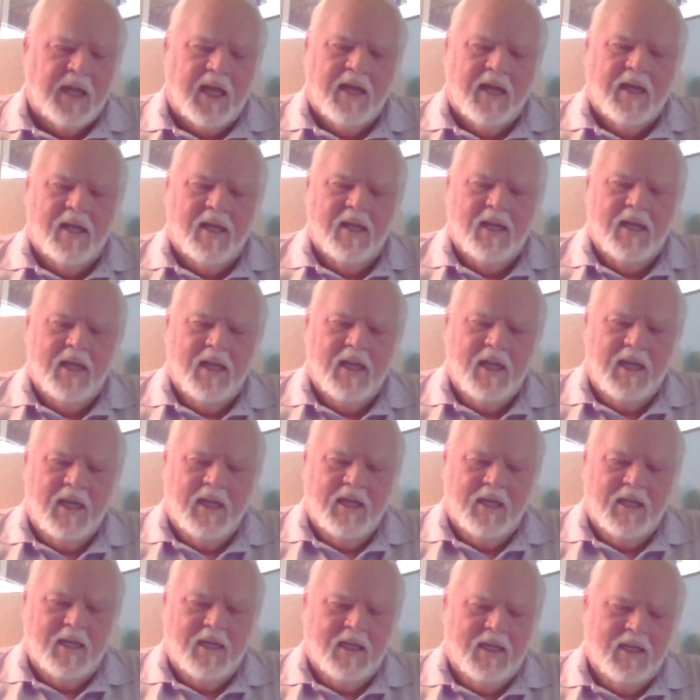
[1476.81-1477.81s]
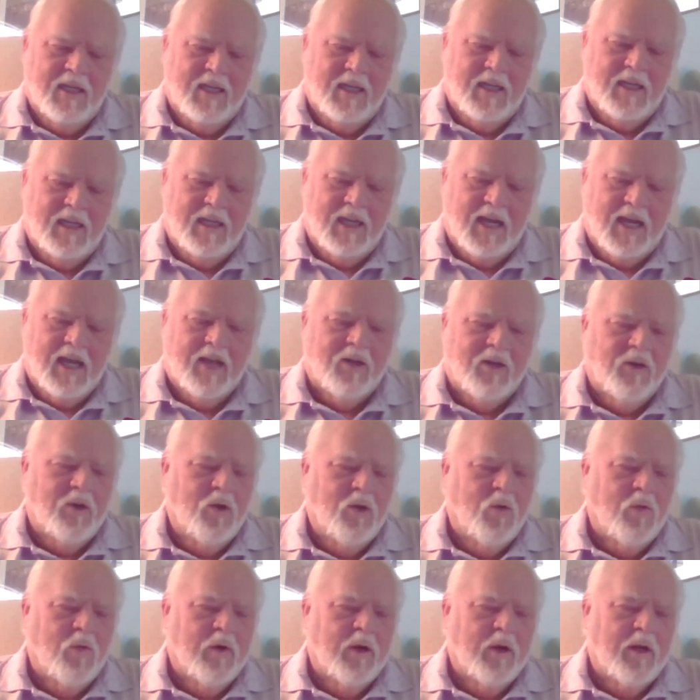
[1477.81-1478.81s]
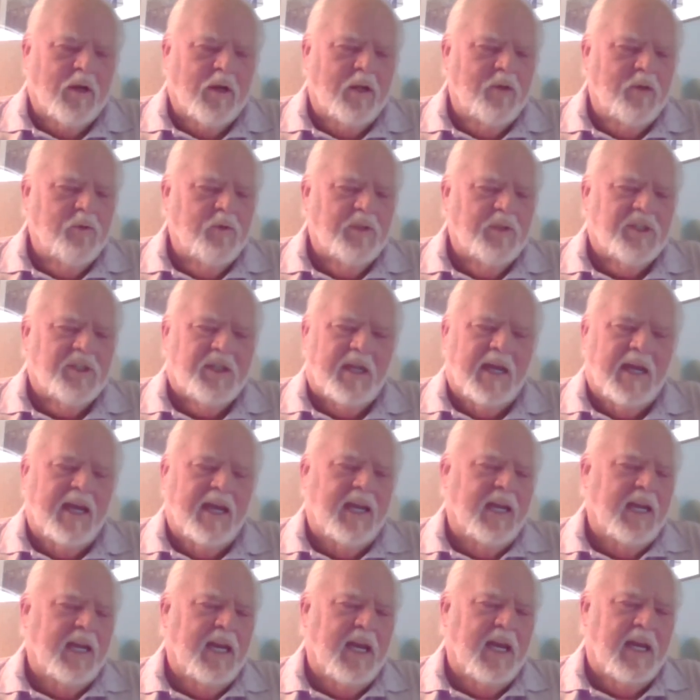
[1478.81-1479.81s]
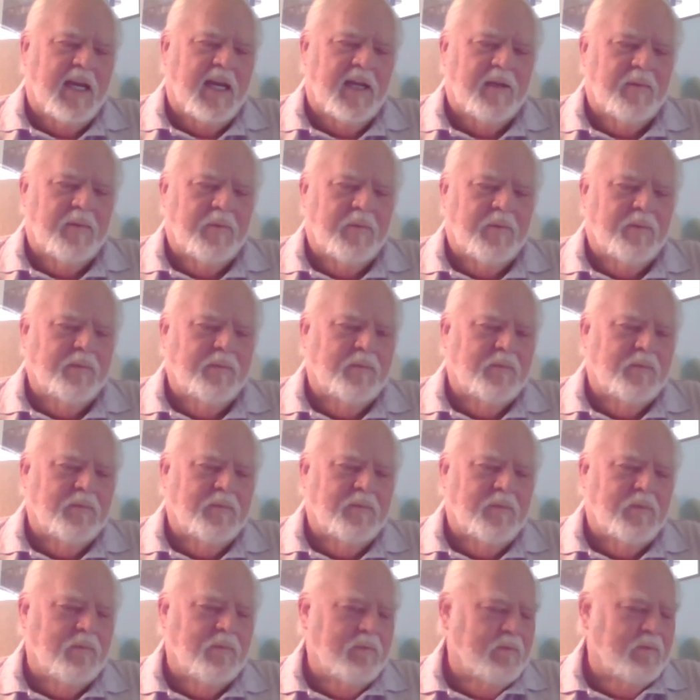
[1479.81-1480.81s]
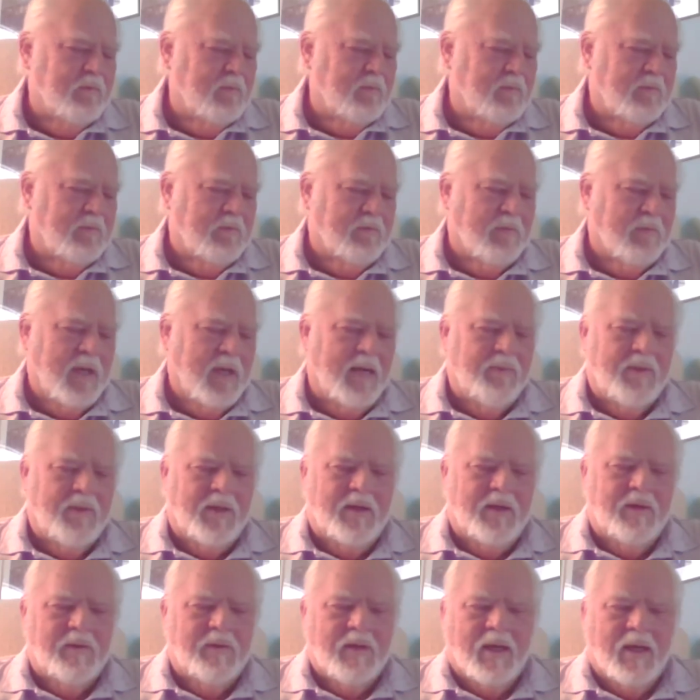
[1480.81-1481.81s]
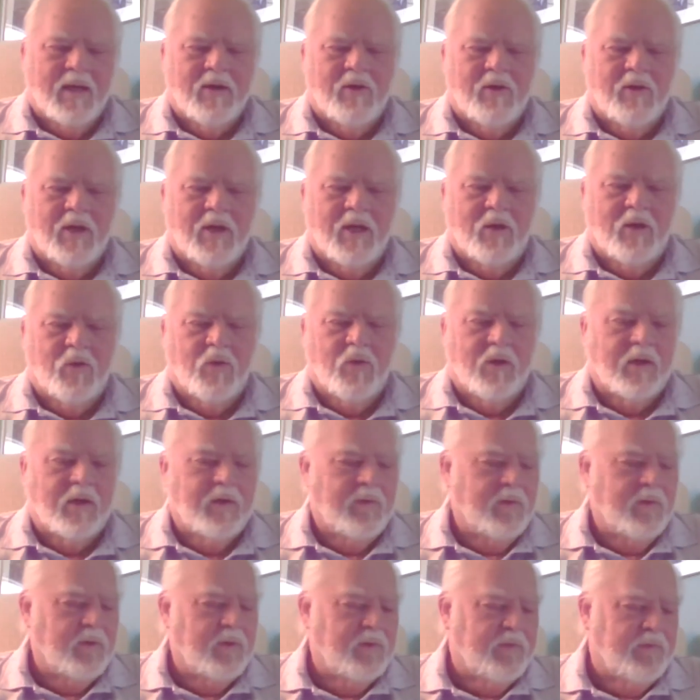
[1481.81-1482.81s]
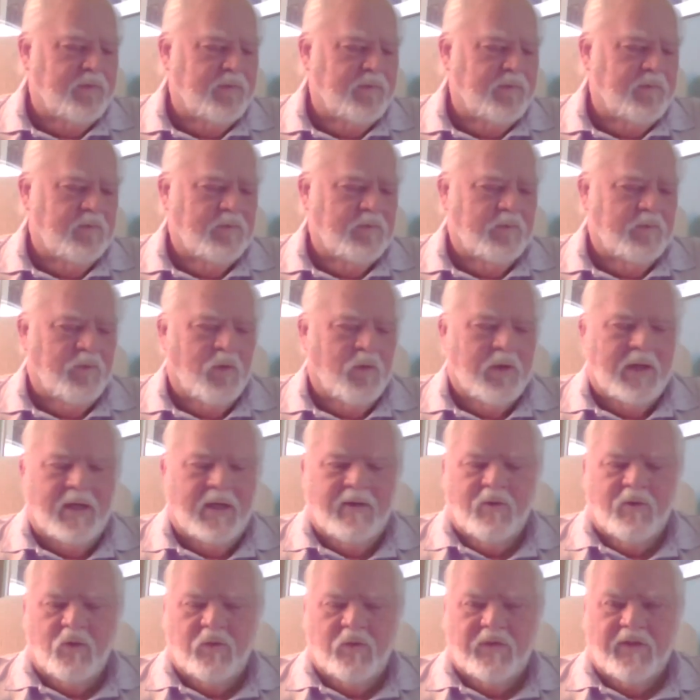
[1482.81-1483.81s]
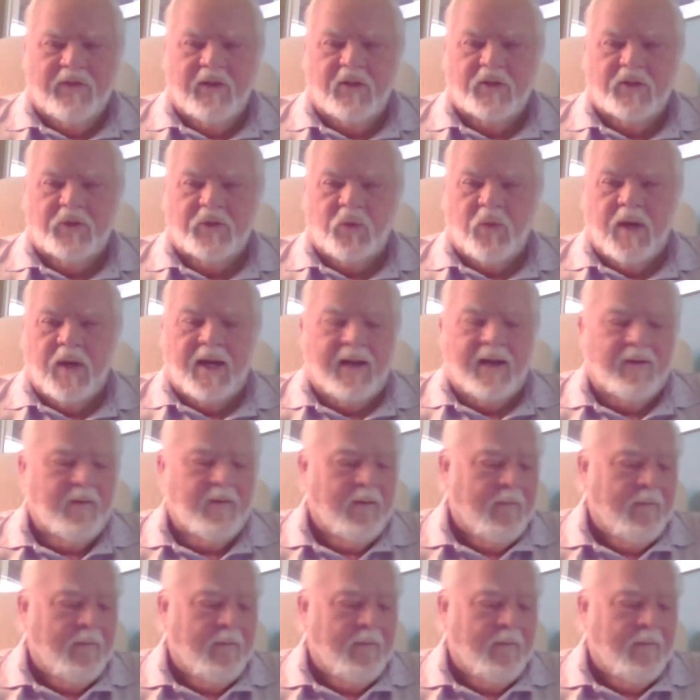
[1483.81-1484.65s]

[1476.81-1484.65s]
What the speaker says: I don't know where he was staying at. Maybe, I don't know, one of whatever, first wife.